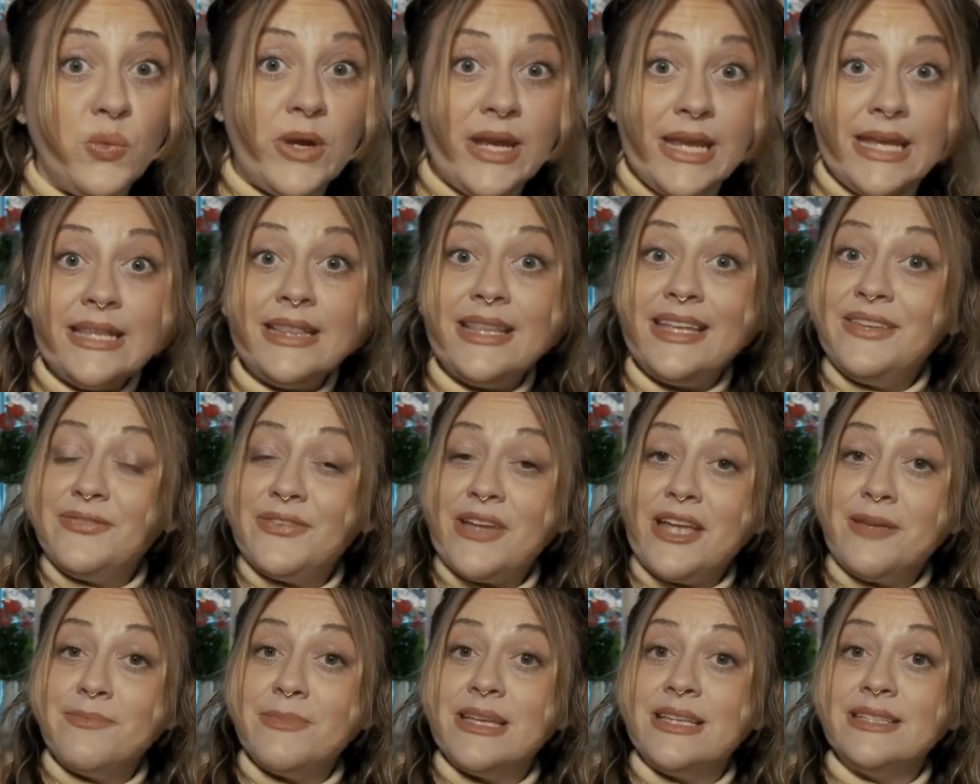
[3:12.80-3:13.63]
really
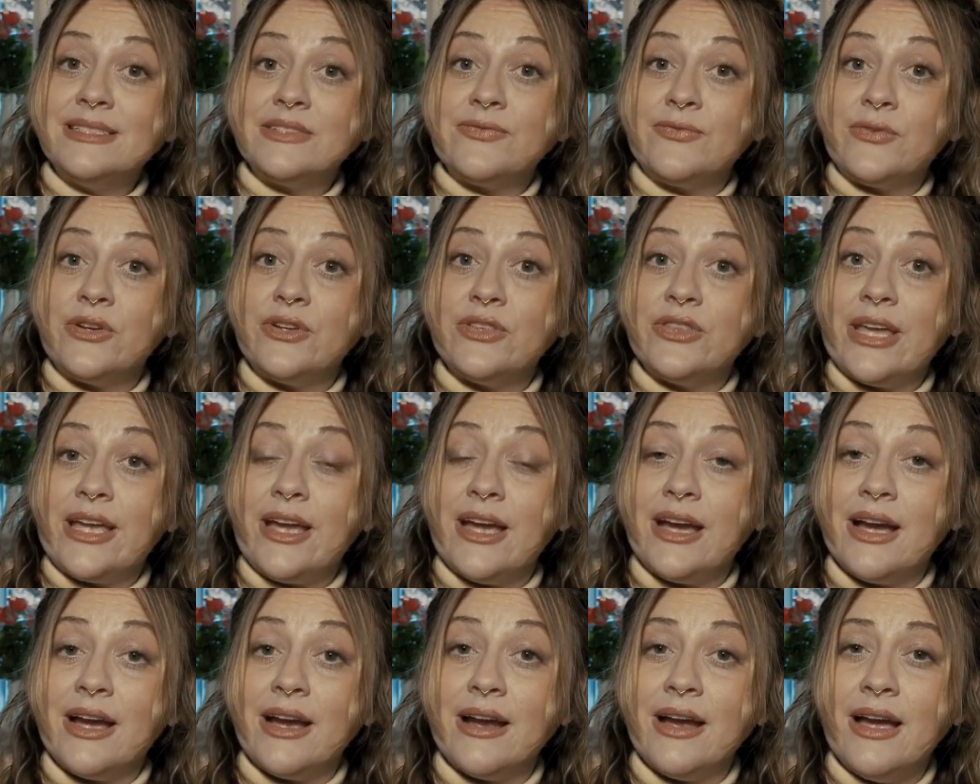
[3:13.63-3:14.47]
famous for
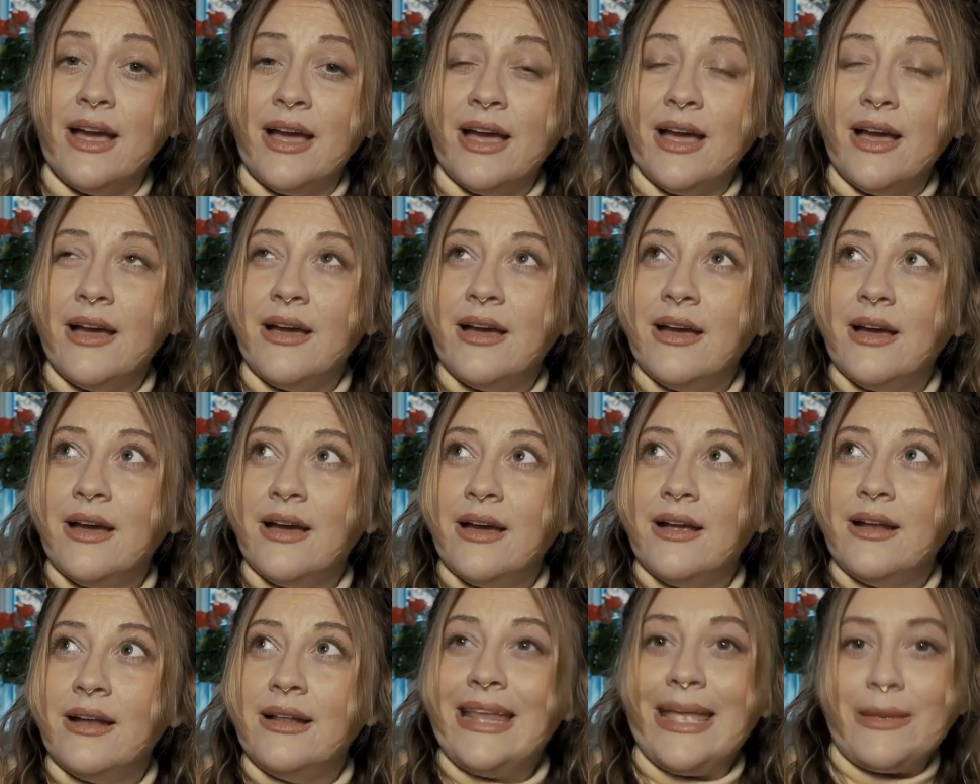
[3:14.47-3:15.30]
their
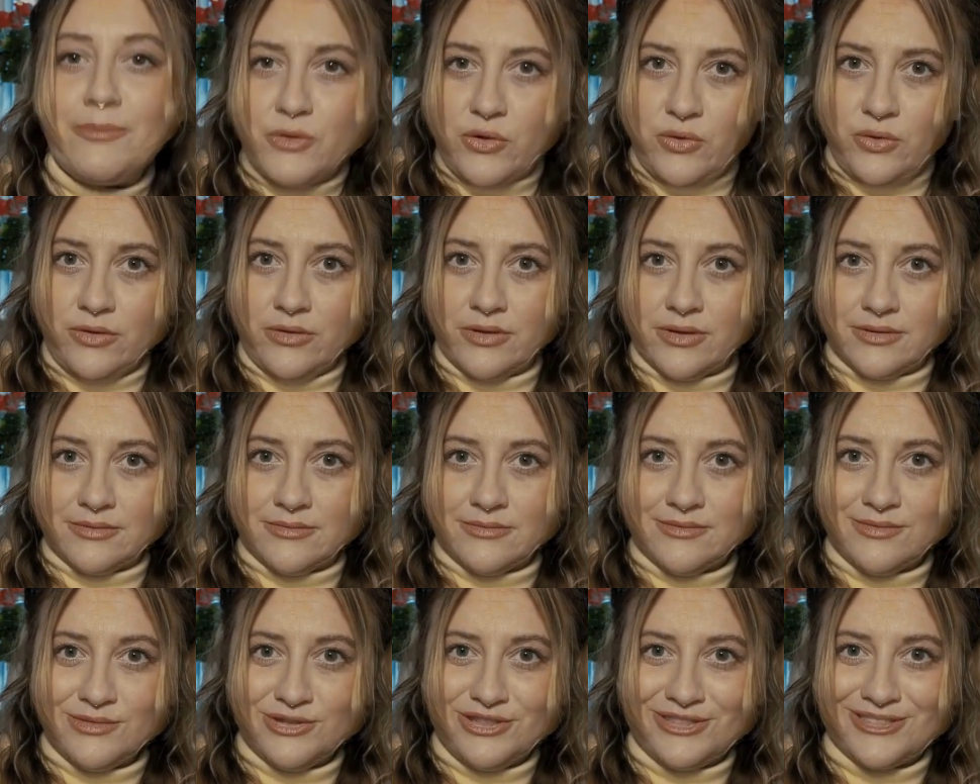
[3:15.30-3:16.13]
Schmalzkuchen,
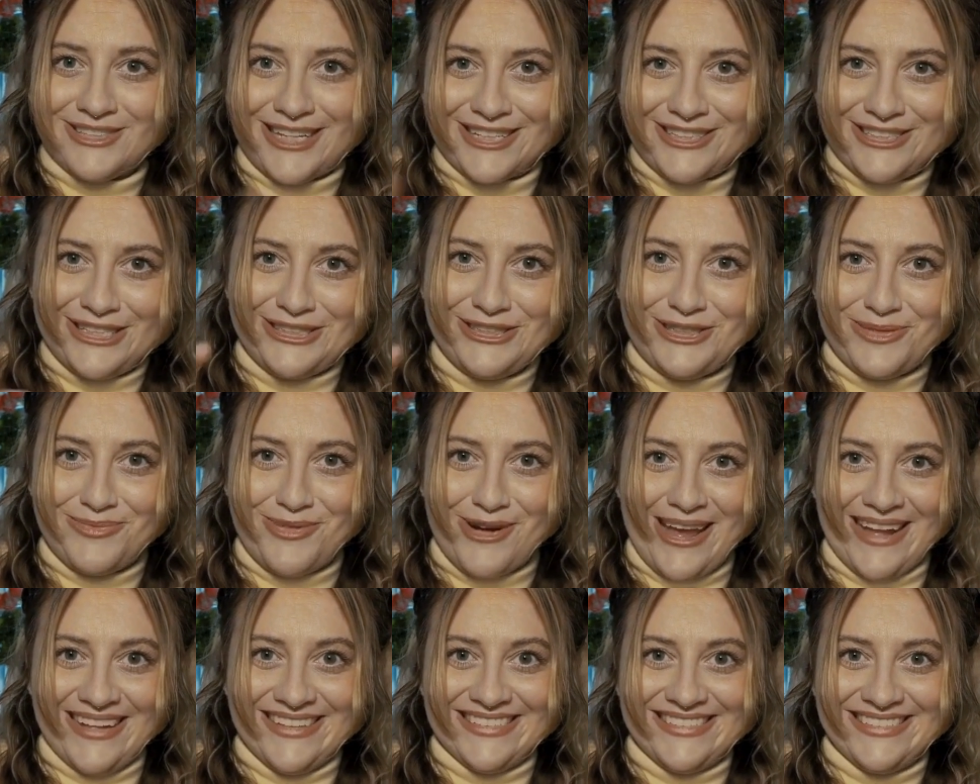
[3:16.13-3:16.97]
which is like
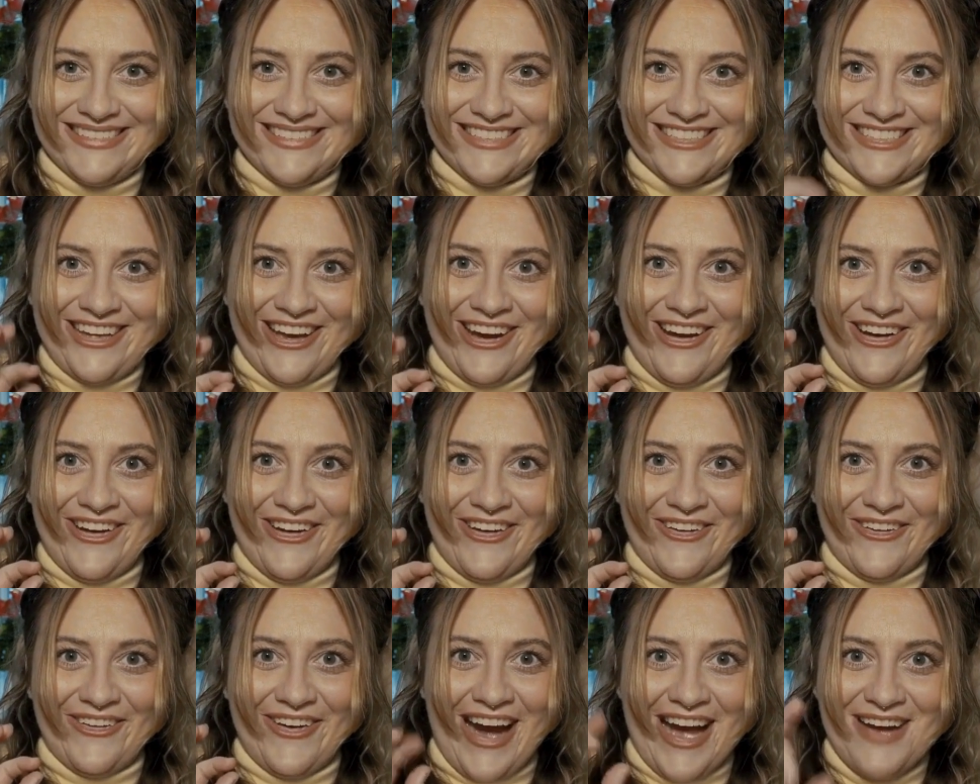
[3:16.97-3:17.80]
gingerbread.
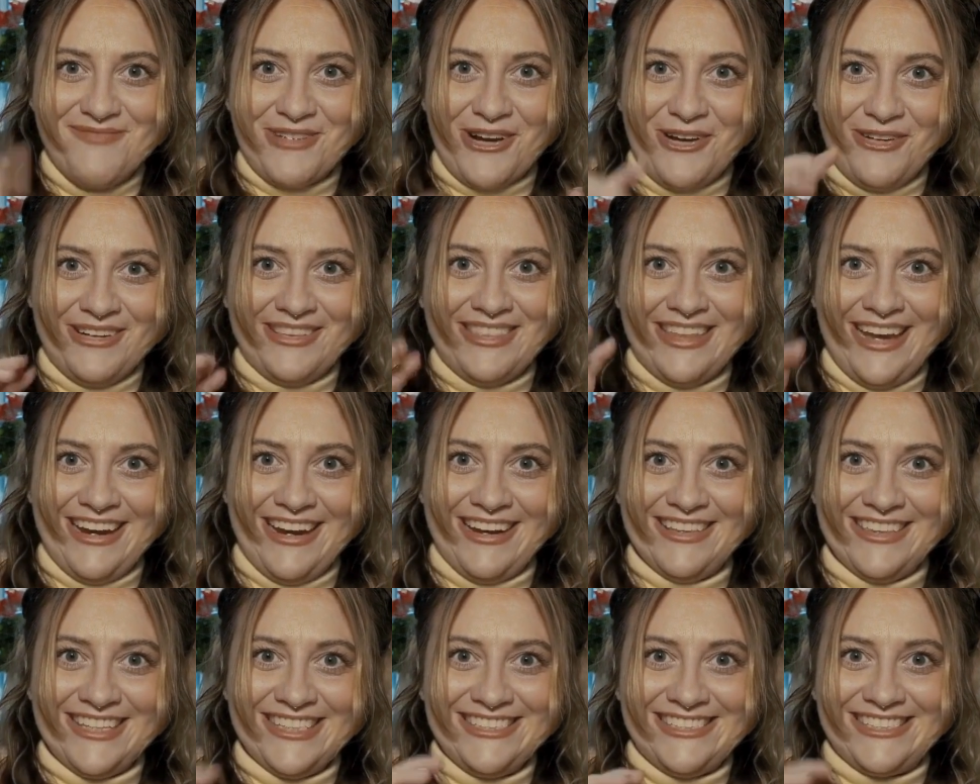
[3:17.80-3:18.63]
So I'm going
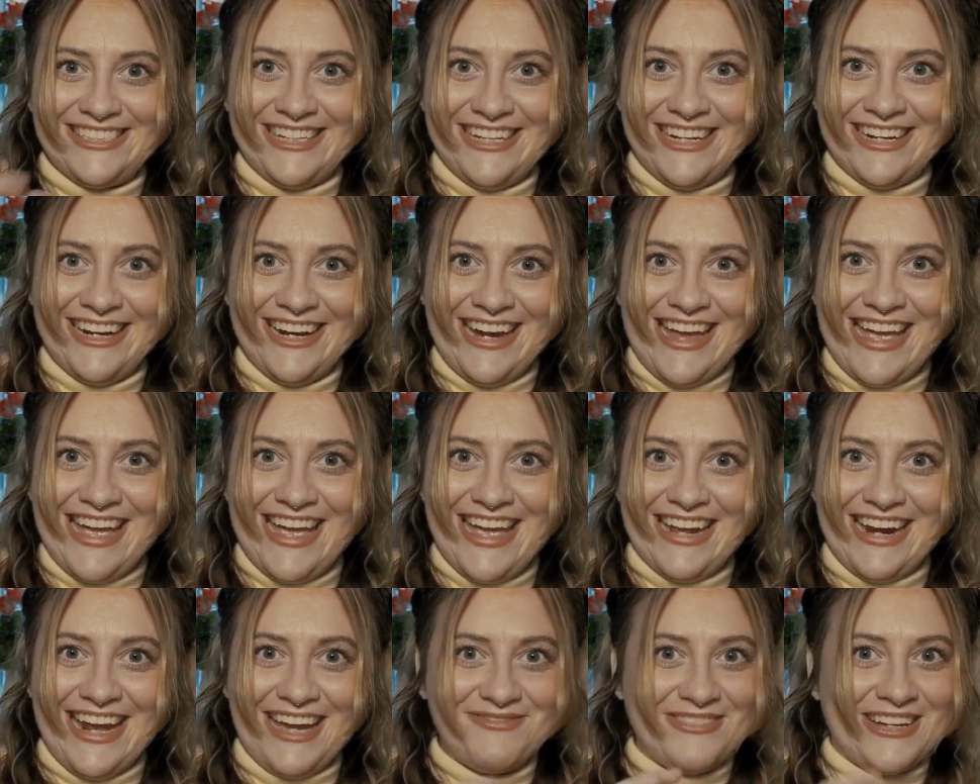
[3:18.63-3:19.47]
there this year
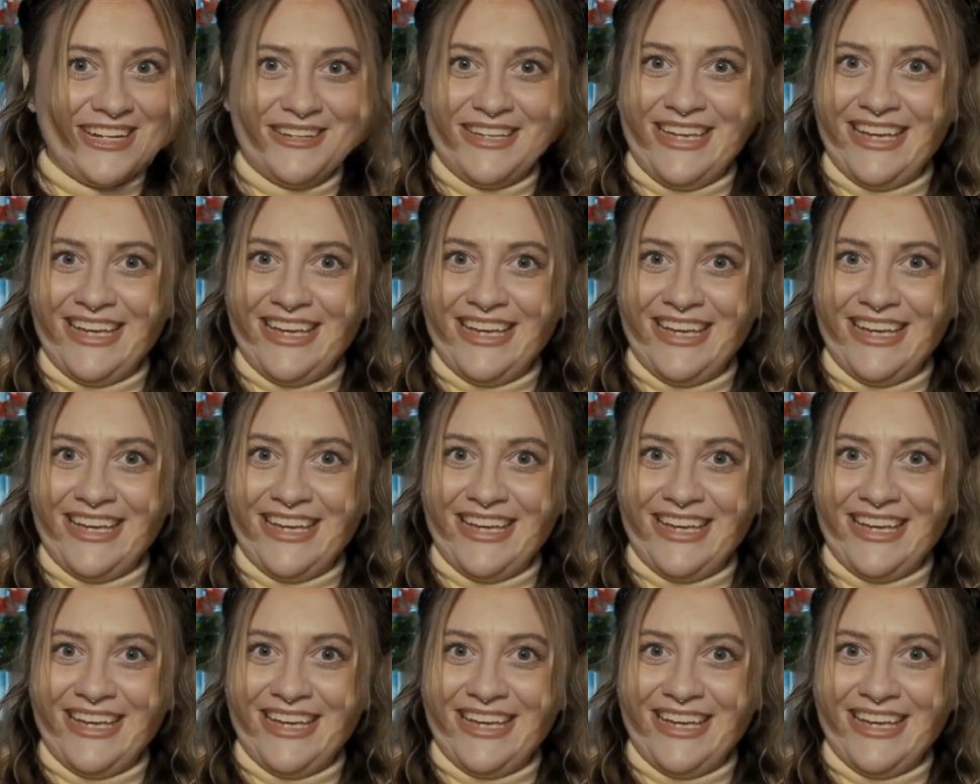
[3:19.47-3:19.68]
and I'm gonna